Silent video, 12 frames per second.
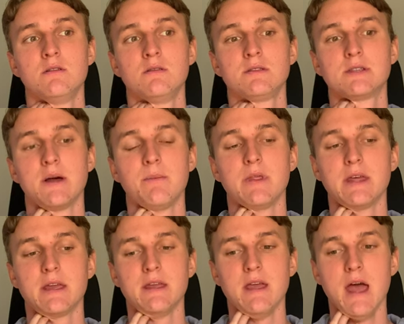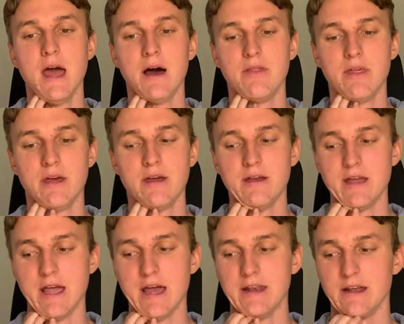something out there,
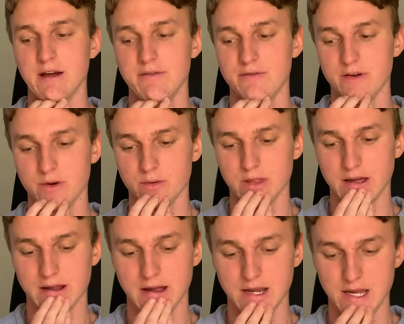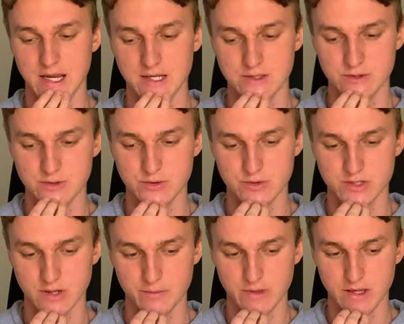and I felt like I needed to do
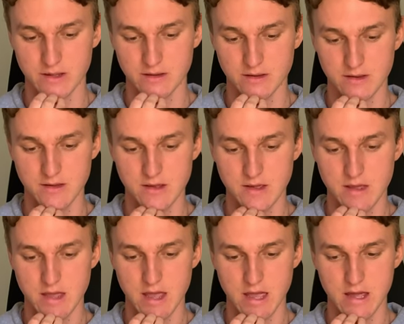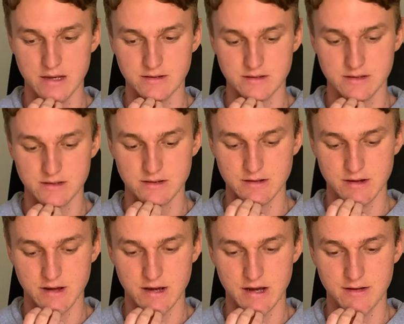something. And
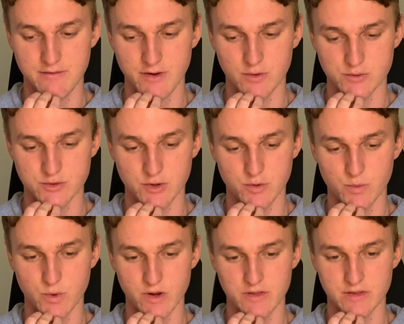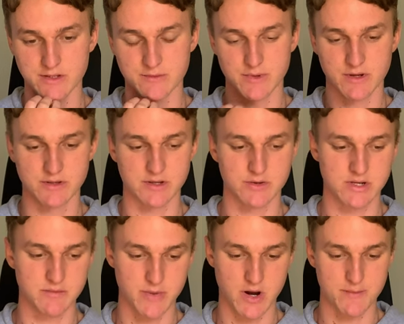I felt so worthless because I was
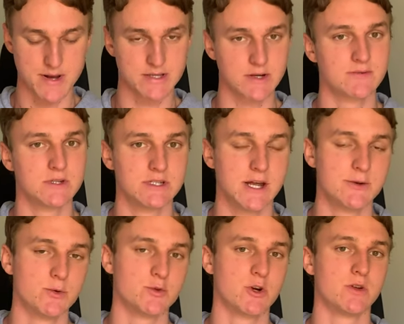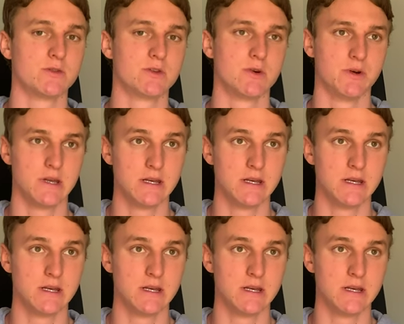comparing myself to Daniel Johns, who